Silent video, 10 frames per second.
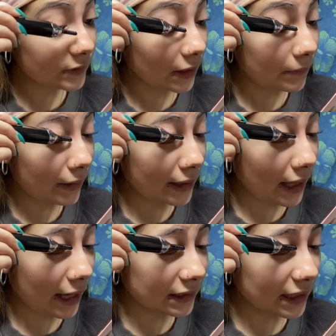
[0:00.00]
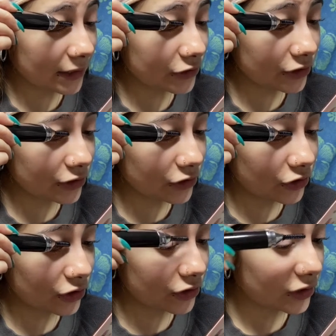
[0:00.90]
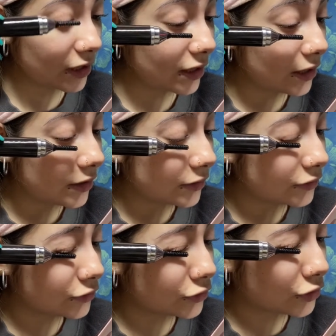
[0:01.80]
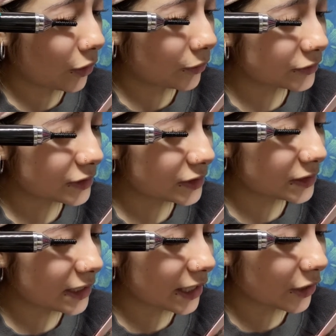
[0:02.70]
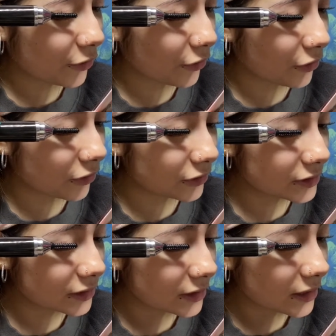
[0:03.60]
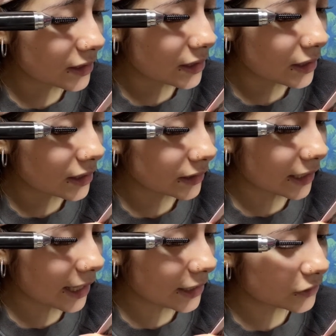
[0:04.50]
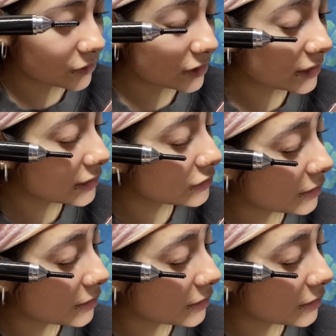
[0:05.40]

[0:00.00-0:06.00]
my eyelashes just don't stay curled. Like, as soon as I start